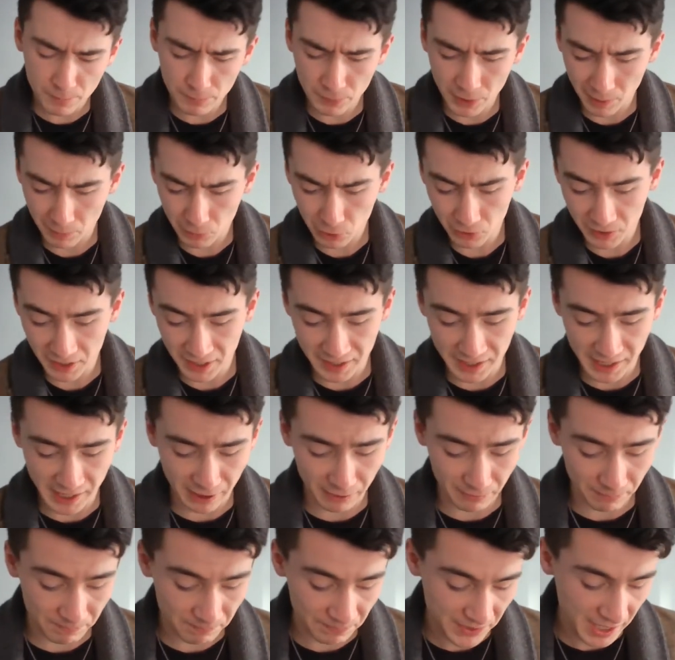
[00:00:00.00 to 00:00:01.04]
But I'm looking
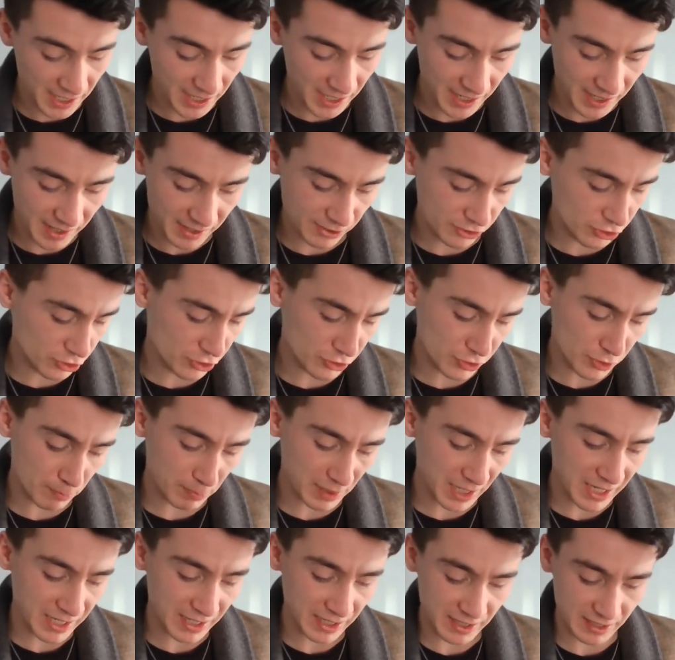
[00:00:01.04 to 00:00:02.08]
down, it's just a
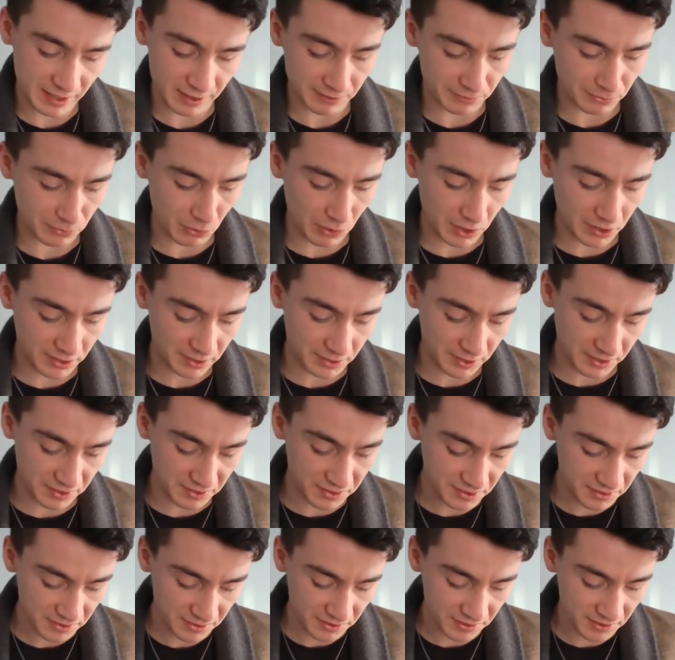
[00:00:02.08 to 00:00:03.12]
blanket of
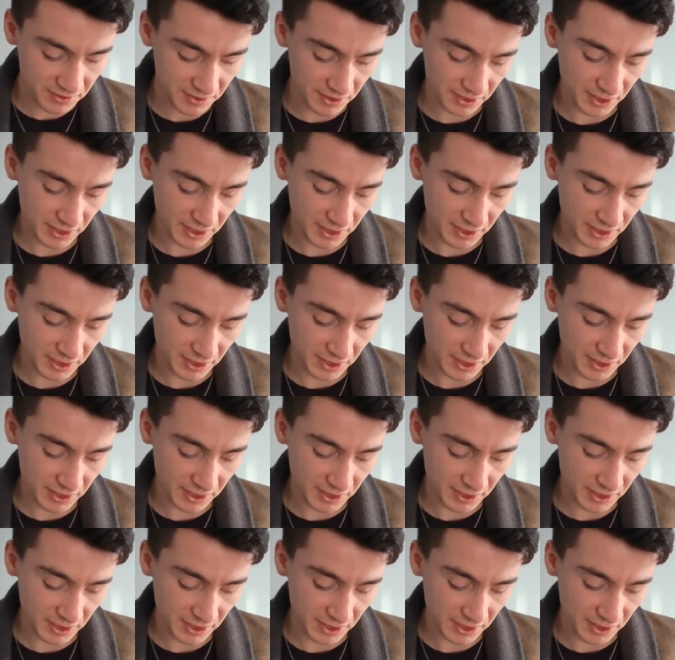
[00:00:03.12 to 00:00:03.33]
whiteness.